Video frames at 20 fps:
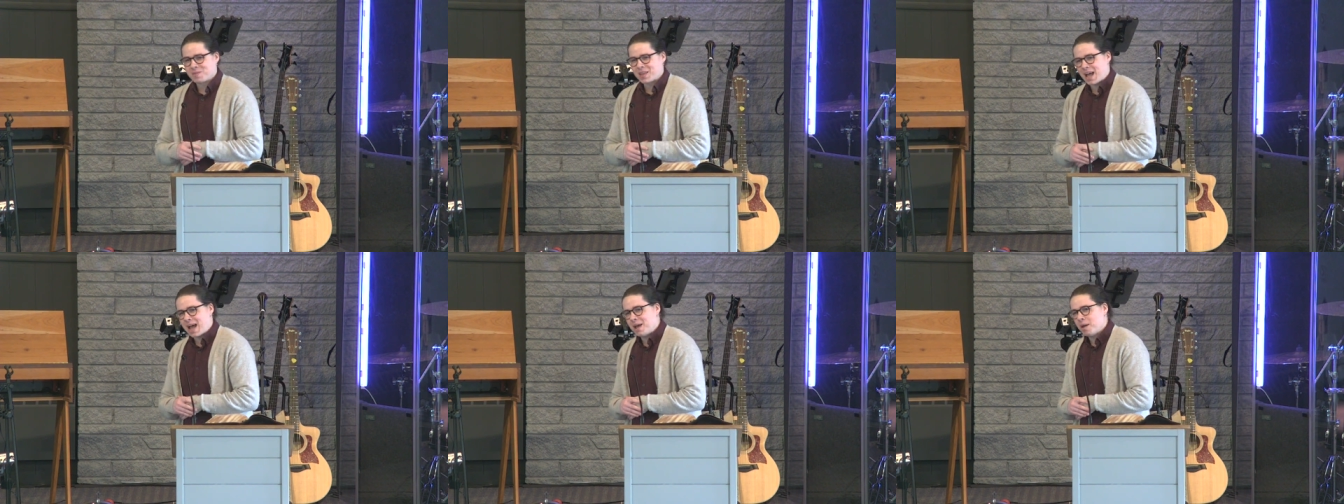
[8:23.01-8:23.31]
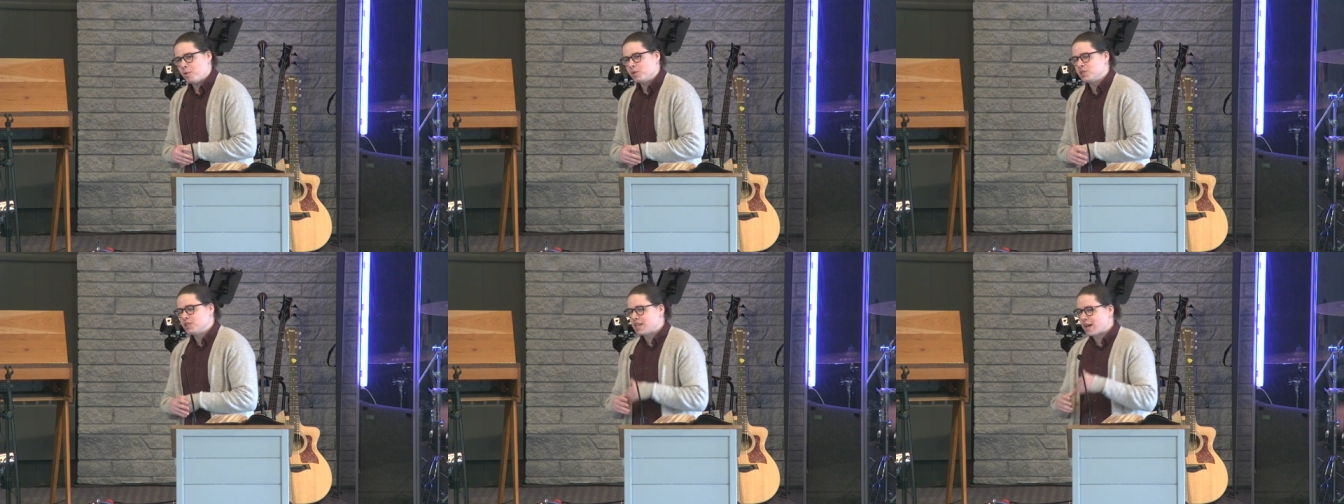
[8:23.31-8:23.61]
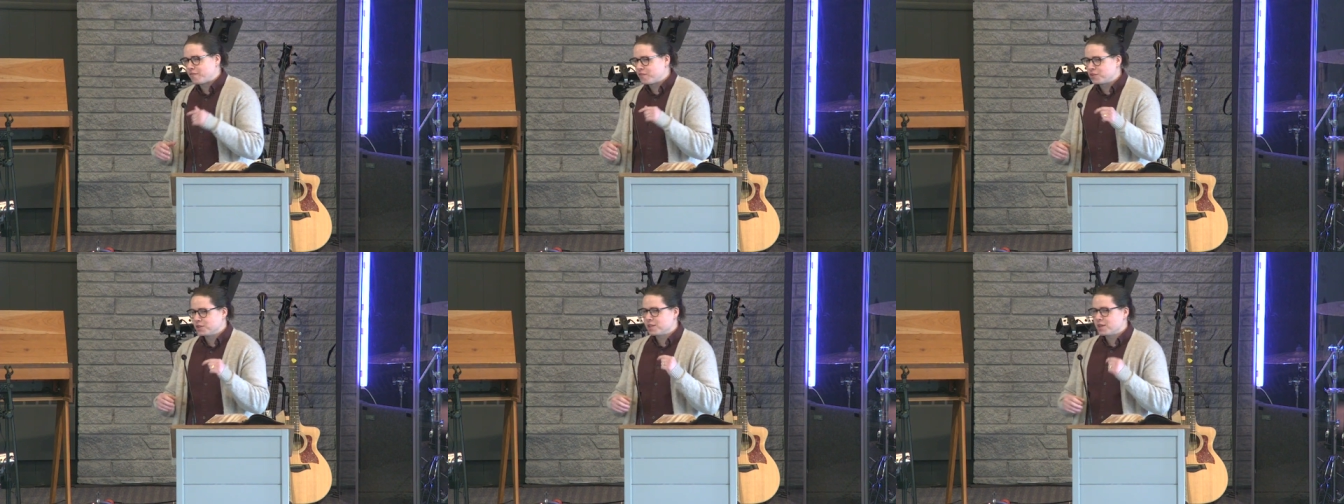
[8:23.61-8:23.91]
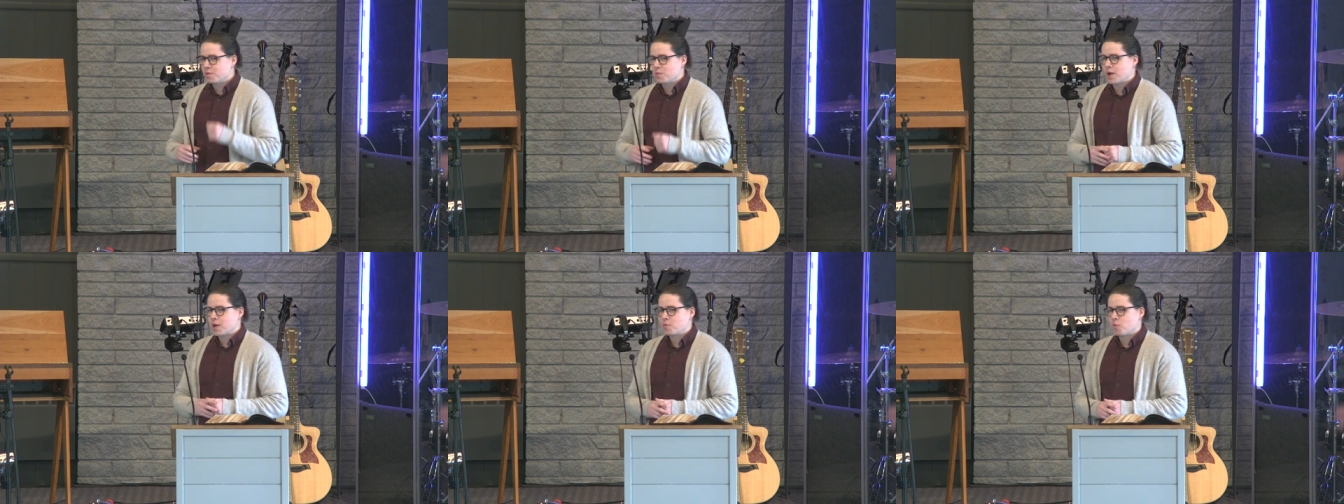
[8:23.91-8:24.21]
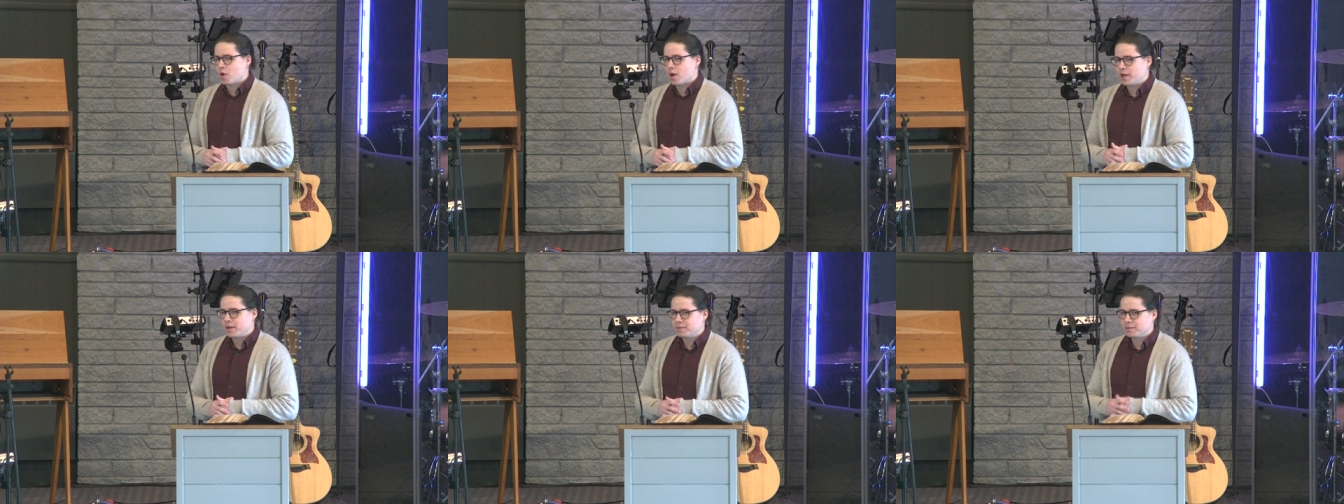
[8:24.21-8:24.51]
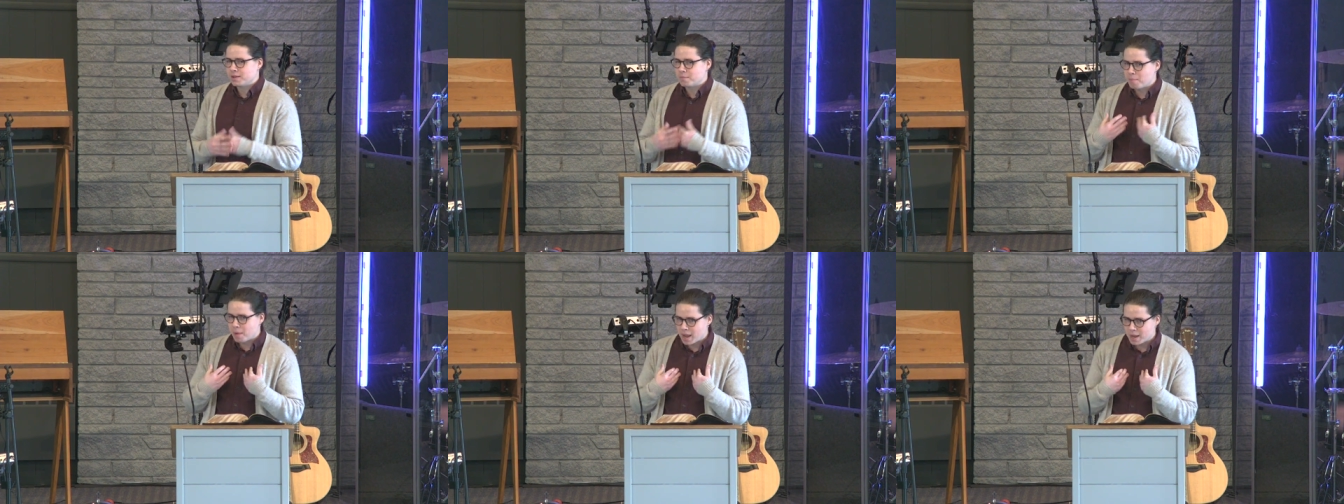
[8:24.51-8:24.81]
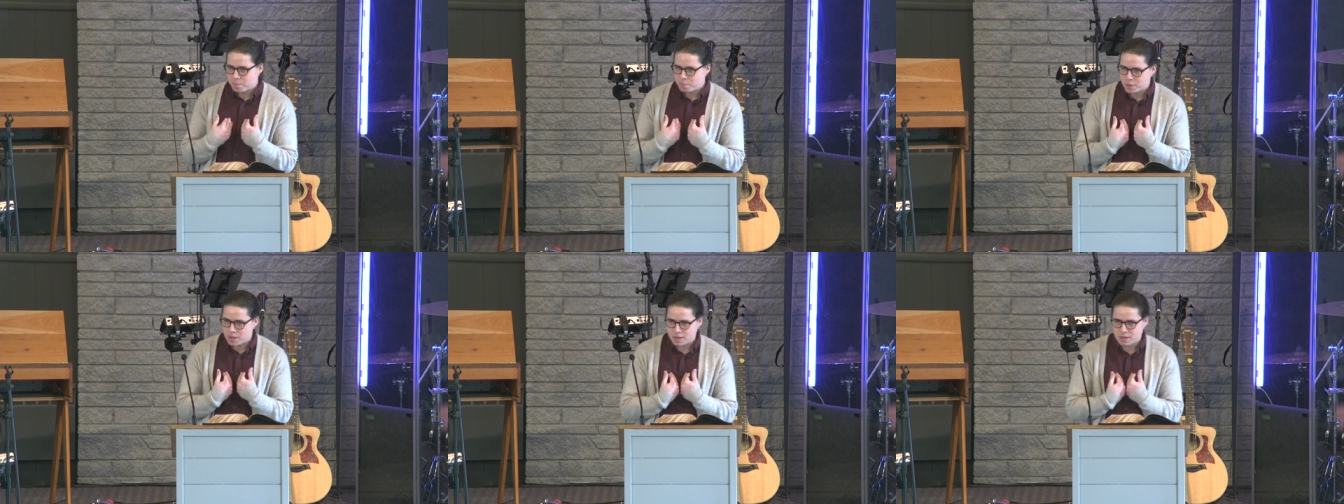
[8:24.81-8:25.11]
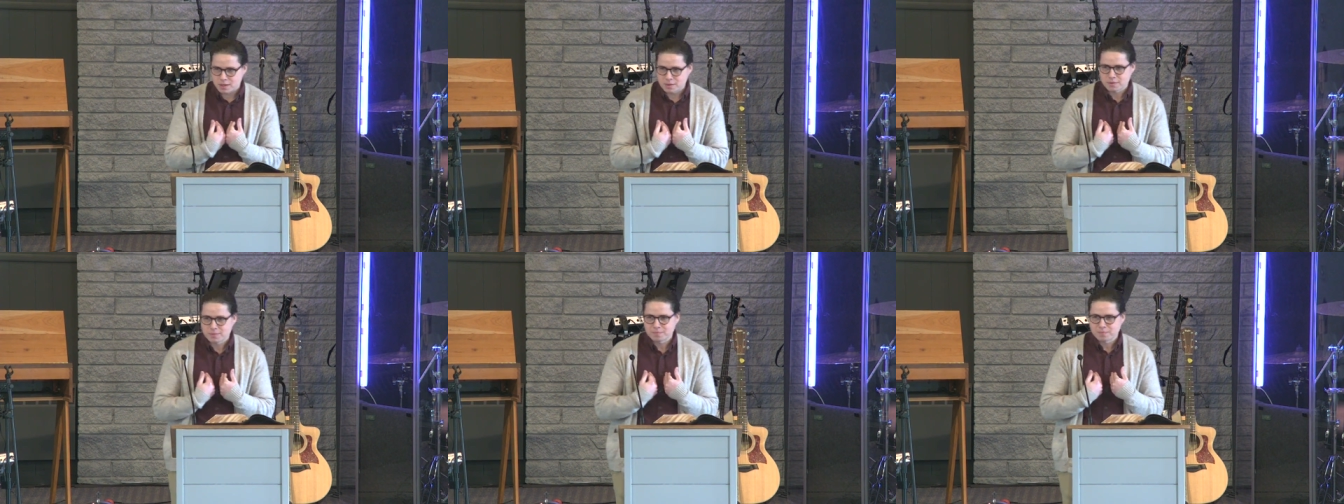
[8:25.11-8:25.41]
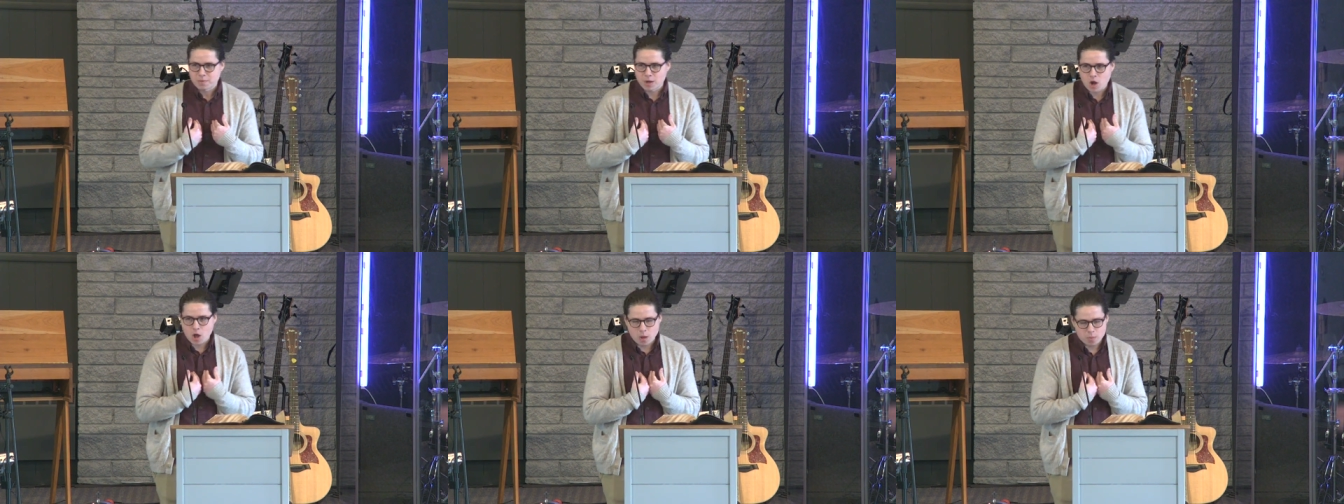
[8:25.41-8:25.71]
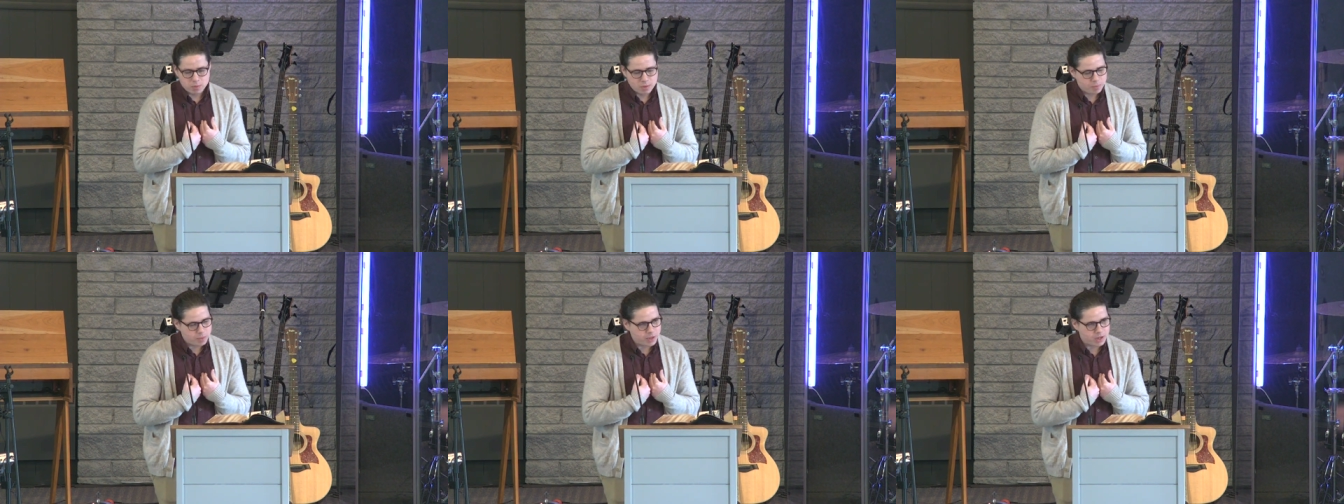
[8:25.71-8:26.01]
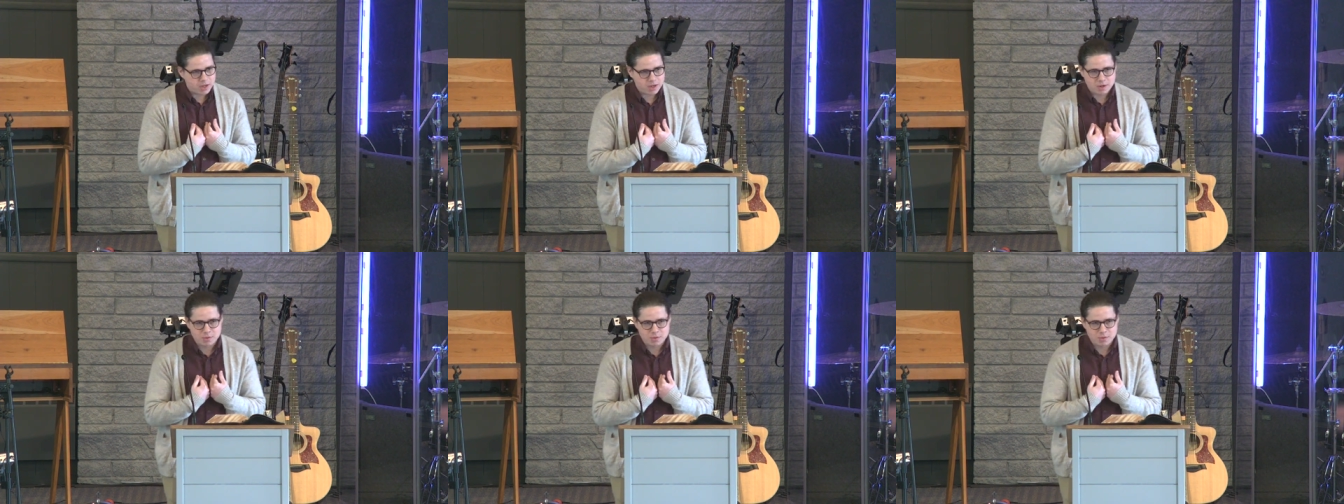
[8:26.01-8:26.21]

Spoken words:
It was definitely a red wine, in my opinion, my humble opinion.